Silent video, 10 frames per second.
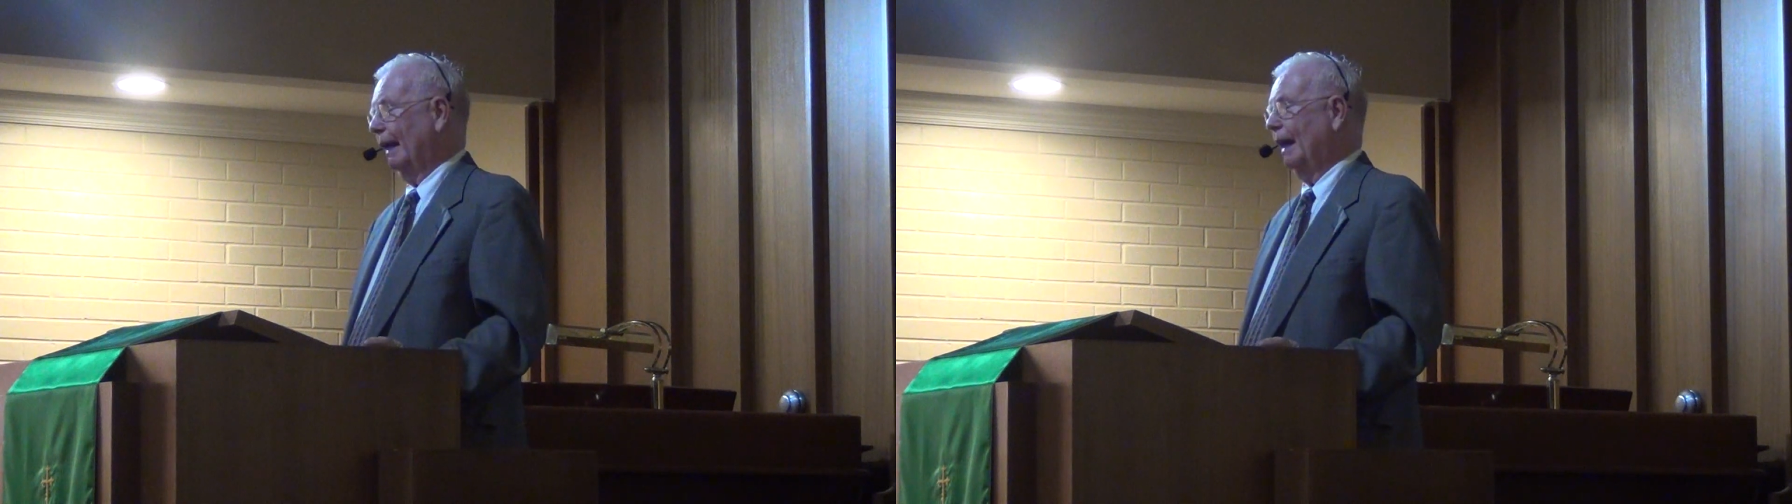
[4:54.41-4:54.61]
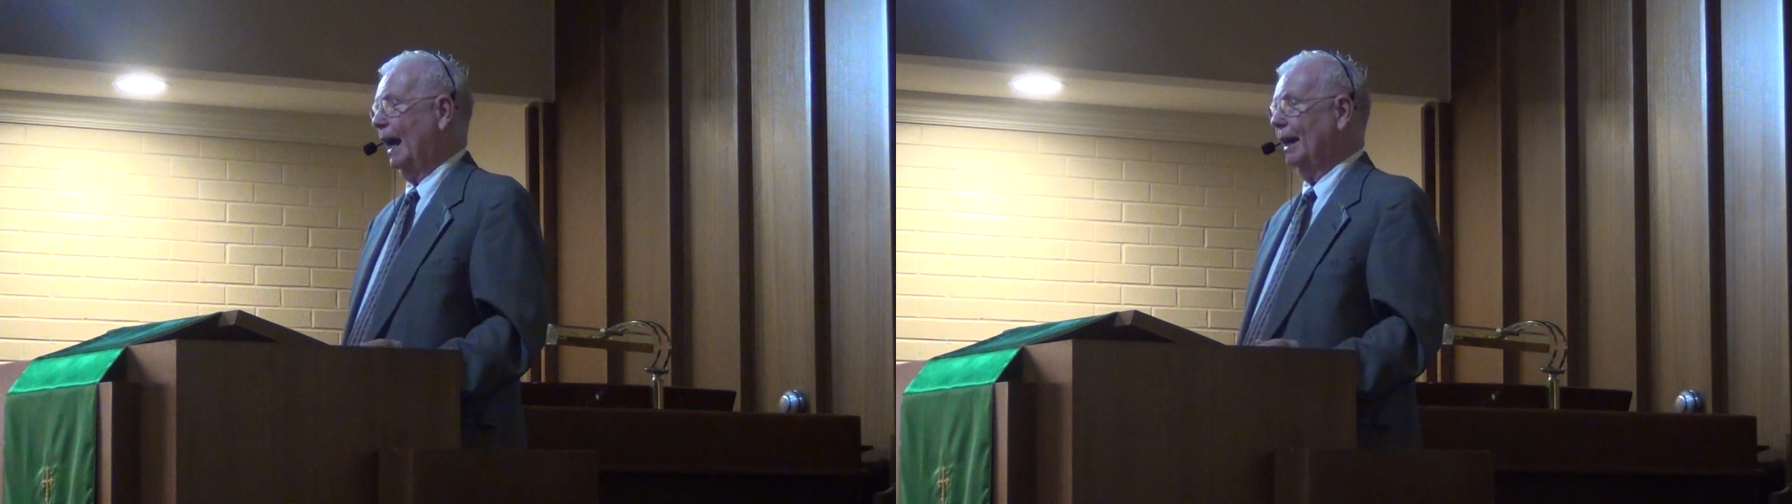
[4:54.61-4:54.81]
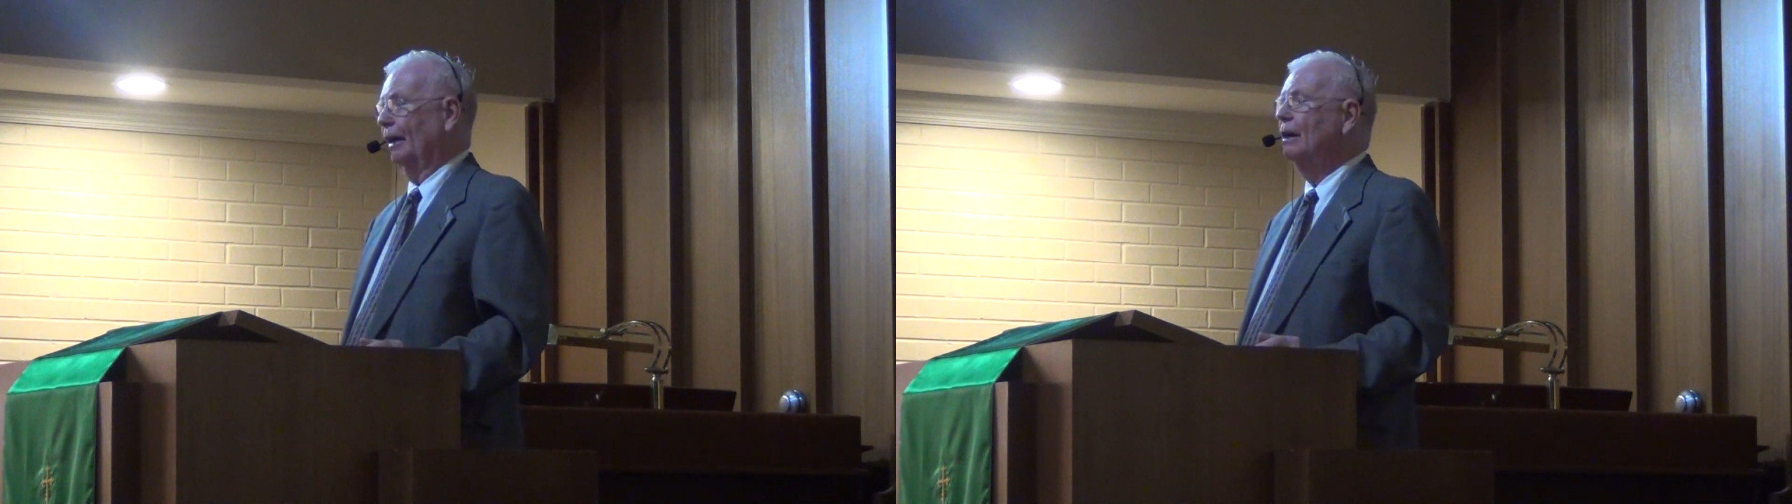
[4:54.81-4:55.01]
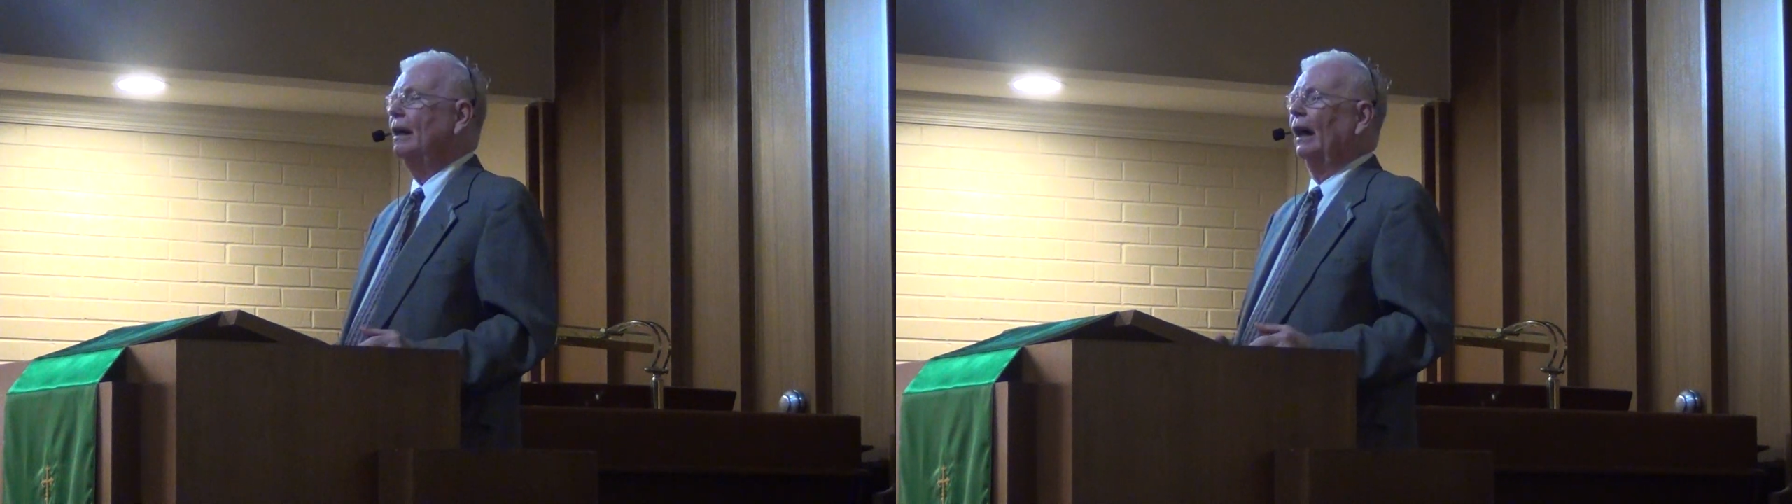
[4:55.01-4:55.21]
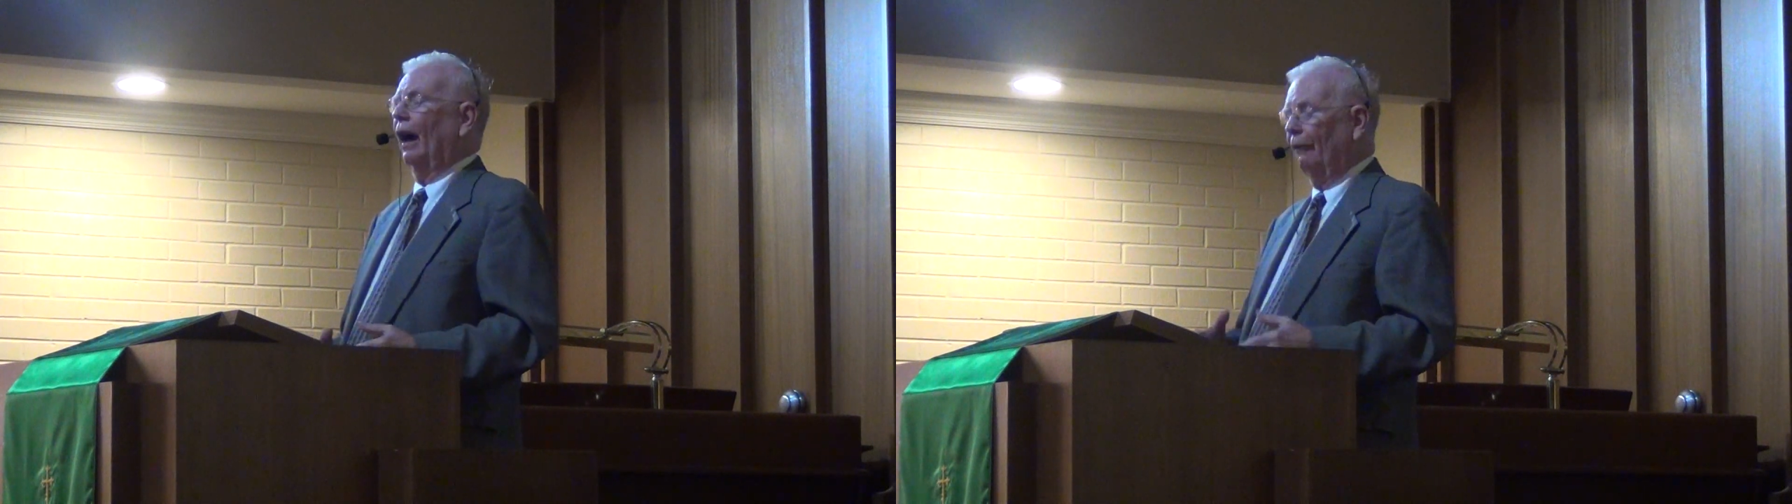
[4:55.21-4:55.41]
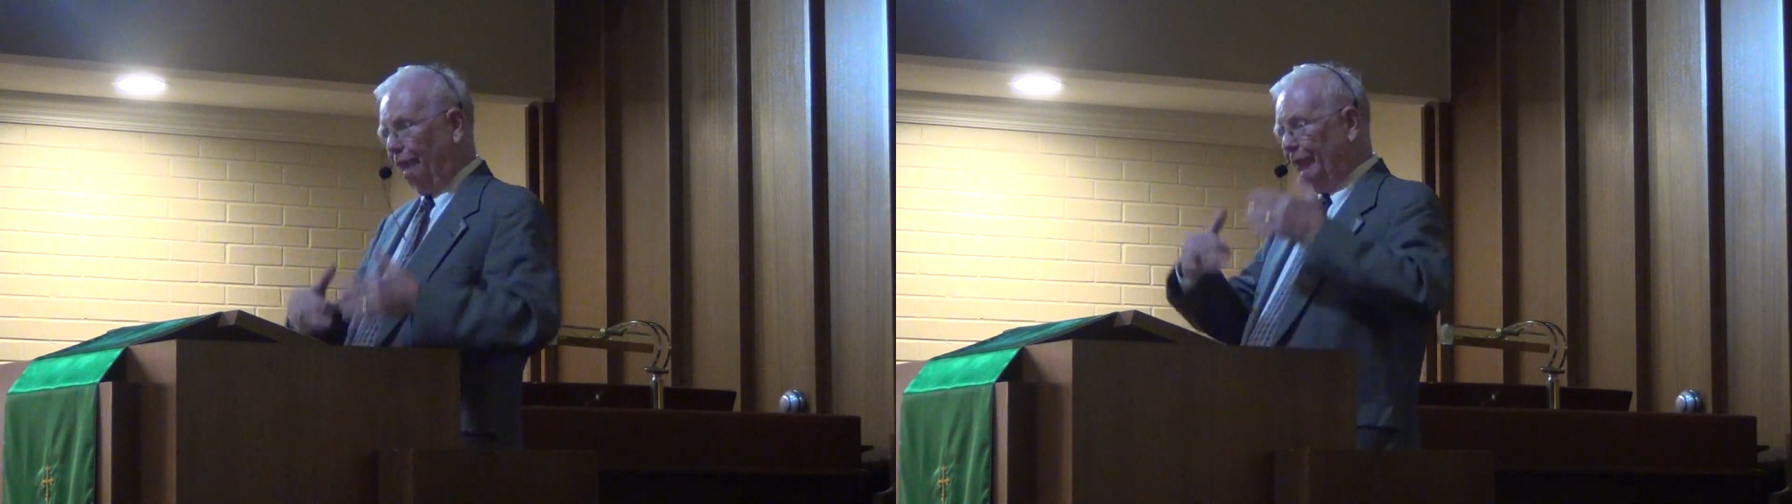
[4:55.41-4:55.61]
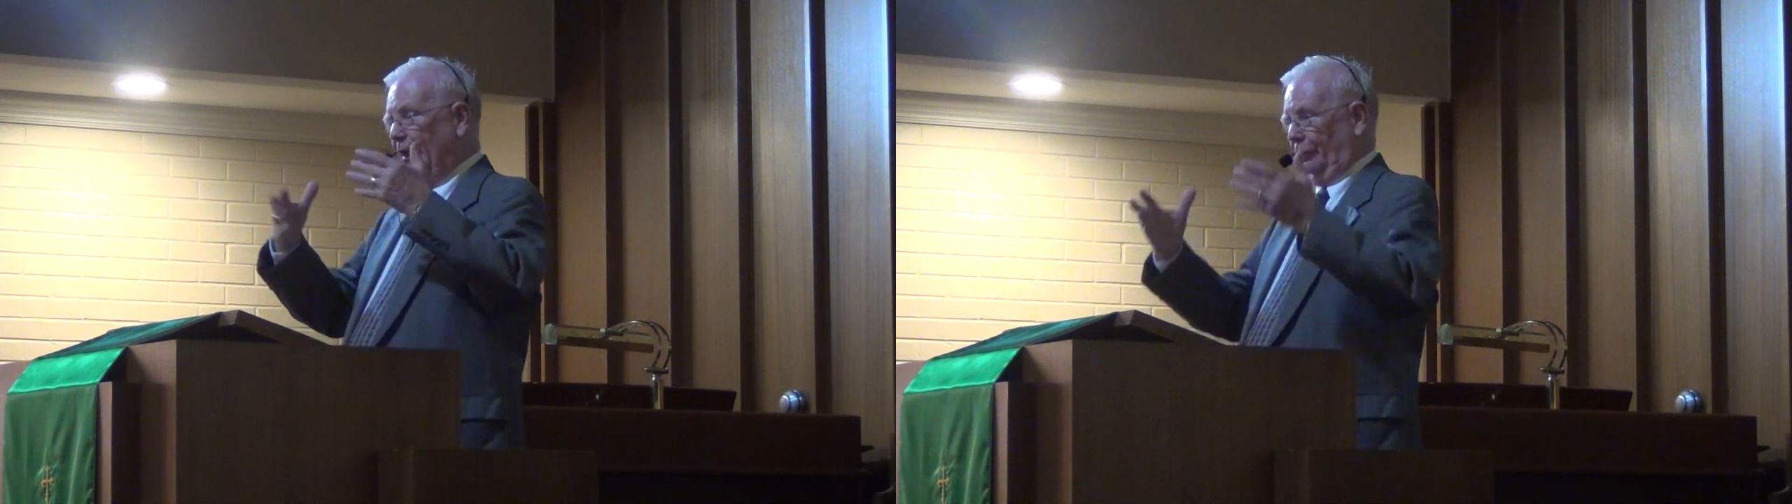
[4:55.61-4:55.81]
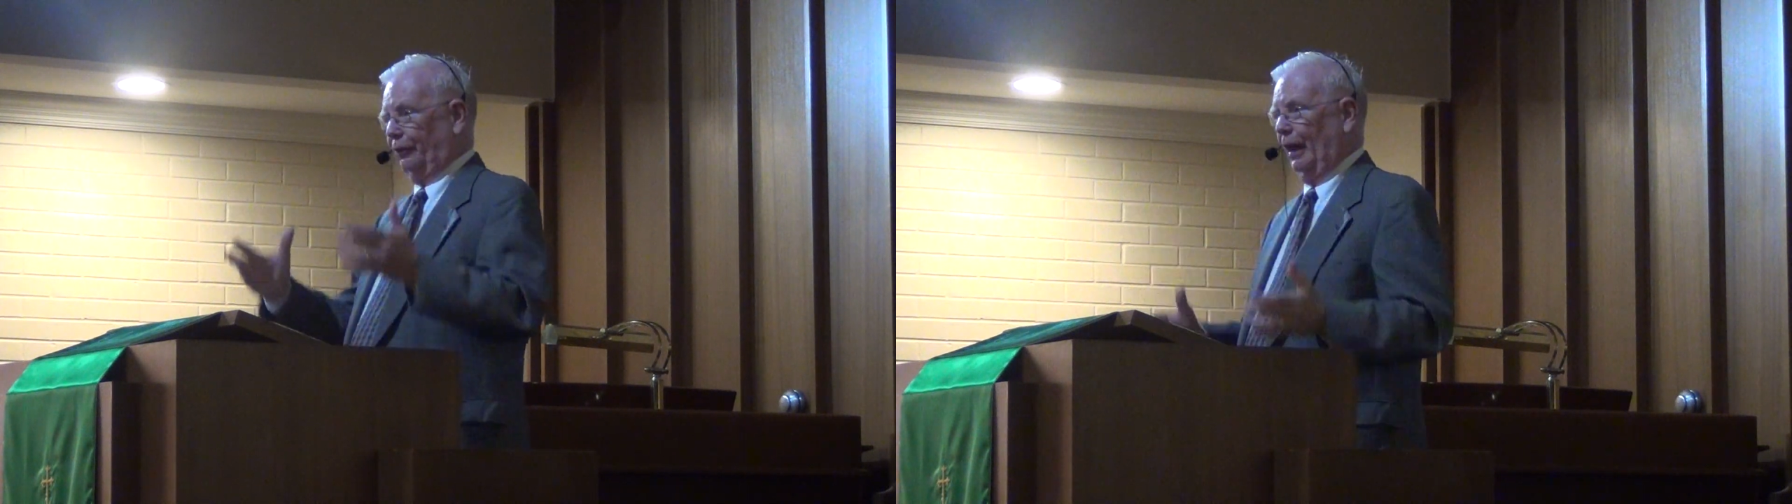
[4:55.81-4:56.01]
they had a, a
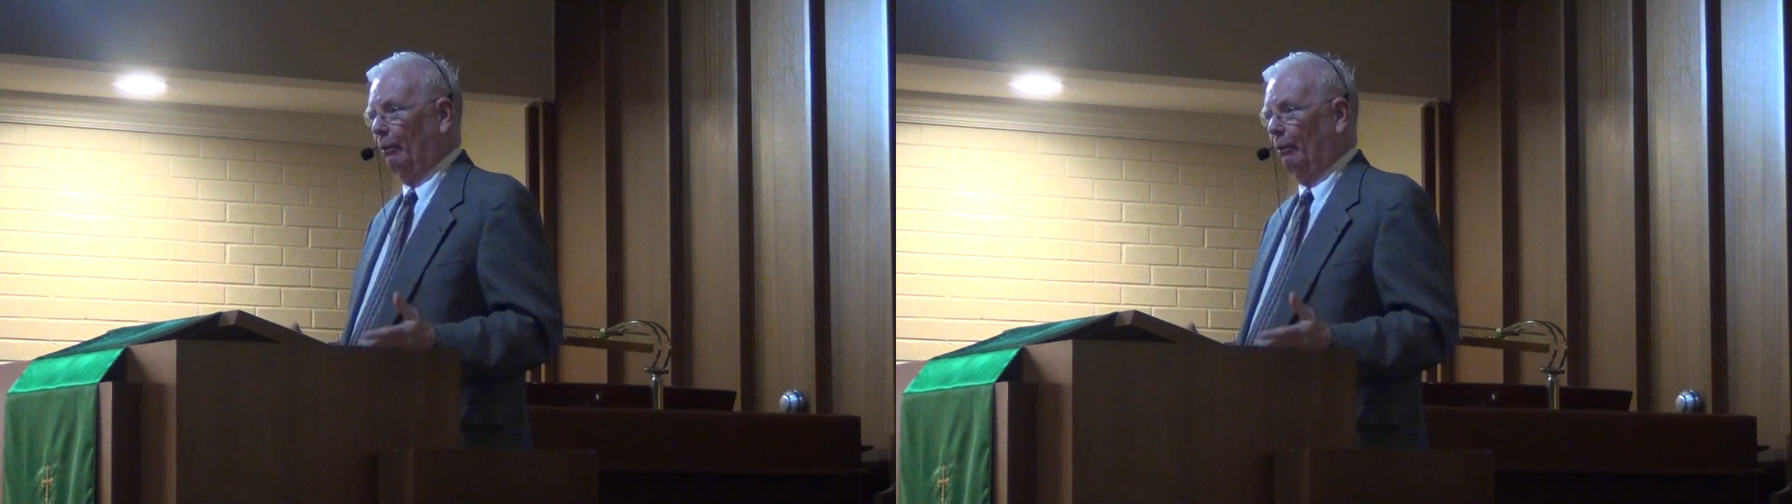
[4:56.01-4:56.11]
feast.